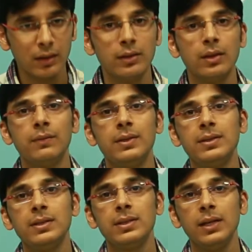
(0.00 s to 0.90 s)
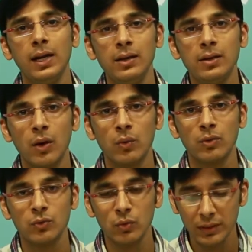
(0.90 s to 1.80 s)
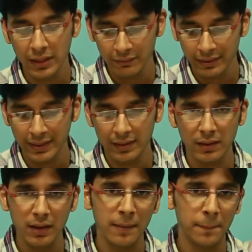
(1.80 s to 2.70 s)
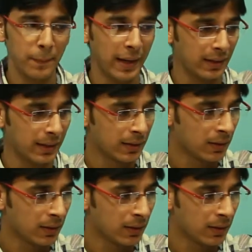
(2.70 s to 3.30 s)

the VCC and ground so that we get the backlight.